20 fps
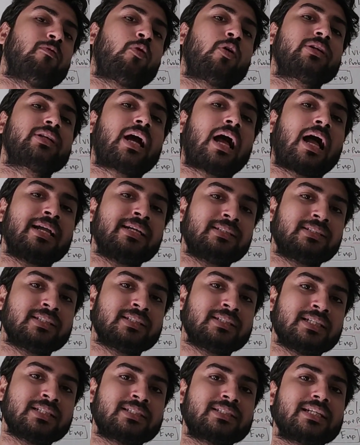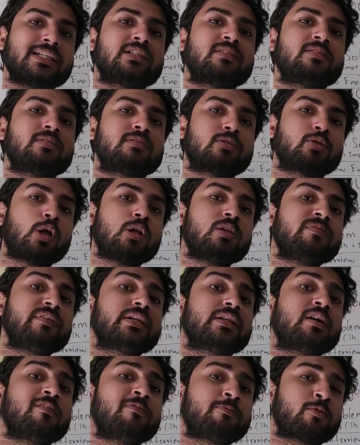What I suggest is solve
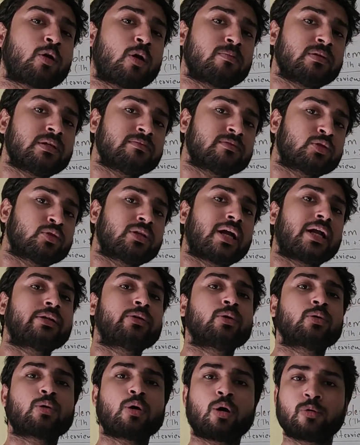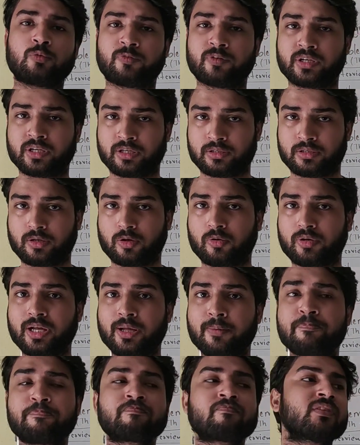enough problems so that you're confident,
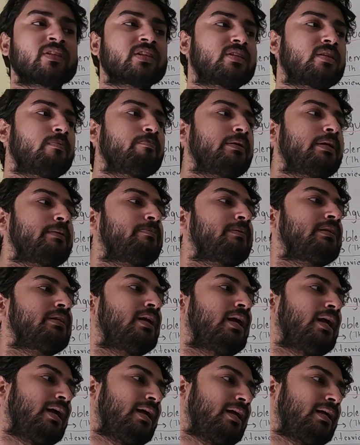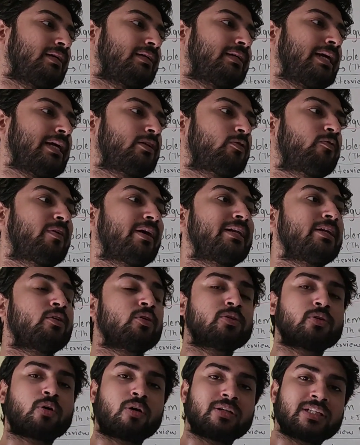okay? Some people get very
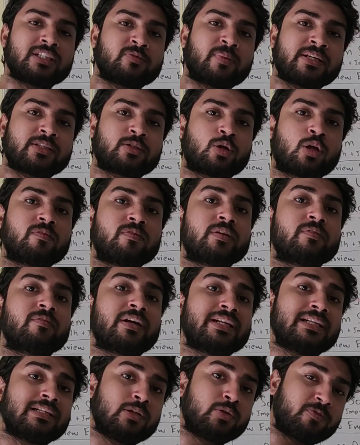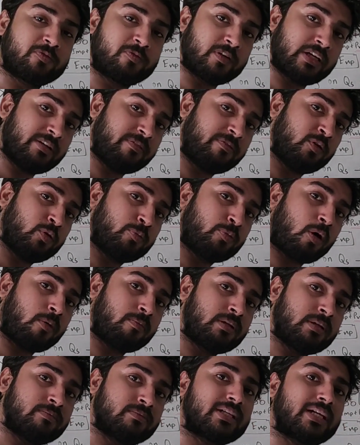good knowledge by solving very, very few
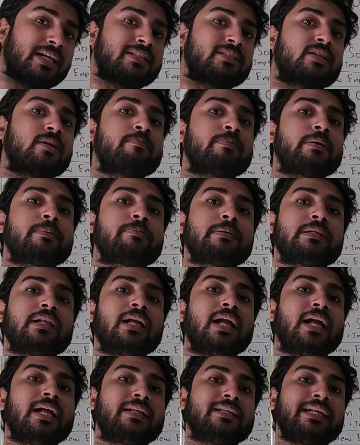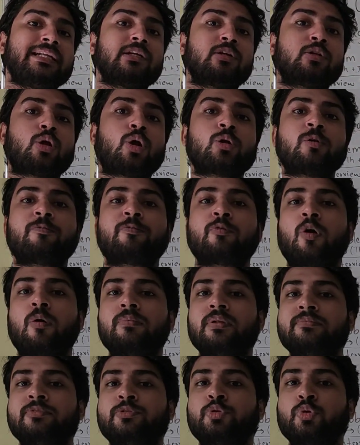problems, and some people need a lot of
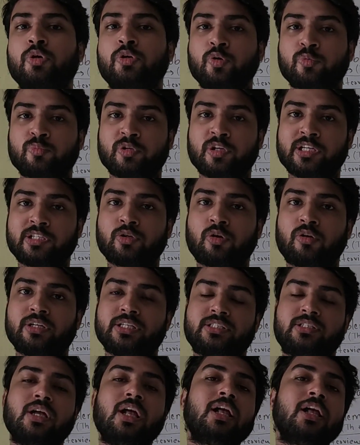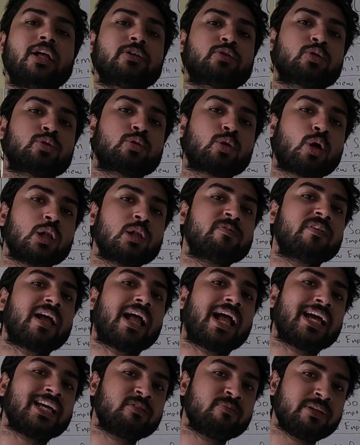problems to accumulate knowledge. So solve
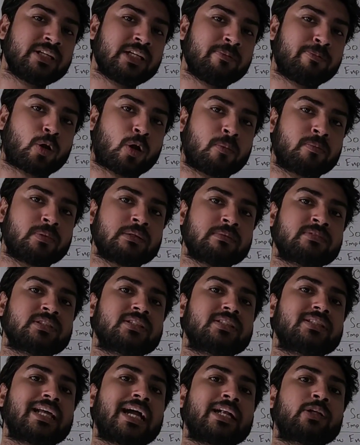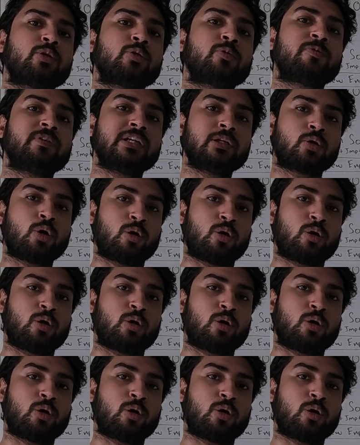as many problems that you feel